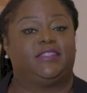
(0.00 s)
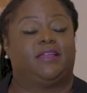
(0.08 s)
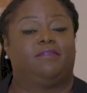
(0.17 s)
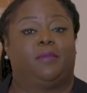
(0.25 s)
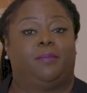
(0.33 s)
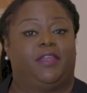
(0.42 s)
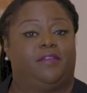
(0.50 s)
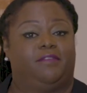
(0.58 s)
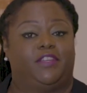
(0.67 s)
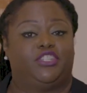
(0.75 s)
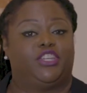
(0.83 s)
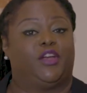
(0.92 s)
rest of the
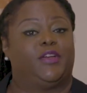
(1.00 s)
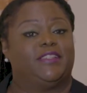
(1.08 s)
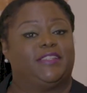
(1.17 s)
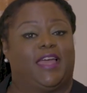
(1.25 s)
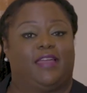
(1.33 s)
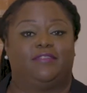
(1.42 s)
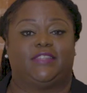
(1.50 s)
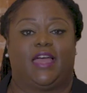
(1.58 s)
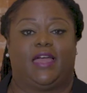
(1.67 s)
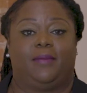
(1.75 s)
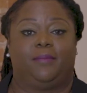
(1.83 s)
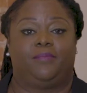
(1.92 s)
beneficiary's
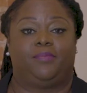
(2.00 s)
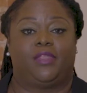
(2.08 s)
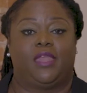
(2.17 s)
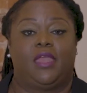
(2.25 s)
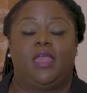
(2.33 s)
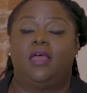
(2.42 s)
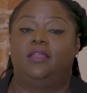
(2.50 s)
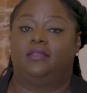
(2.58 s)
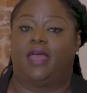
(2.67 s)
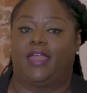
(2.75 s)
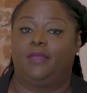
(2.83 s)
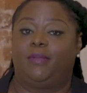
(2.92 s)
lifetime.
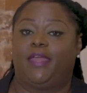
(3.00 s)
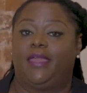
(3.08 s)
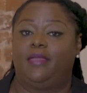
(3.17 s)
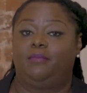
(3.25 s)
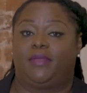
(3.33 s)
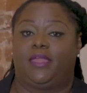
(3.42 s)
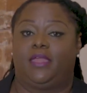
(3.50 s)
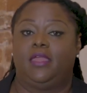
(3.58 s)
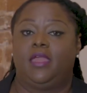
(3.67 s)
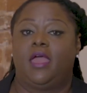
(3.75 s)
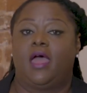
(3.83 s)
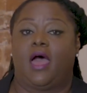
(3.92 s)
Like Plan
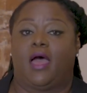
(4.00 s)
B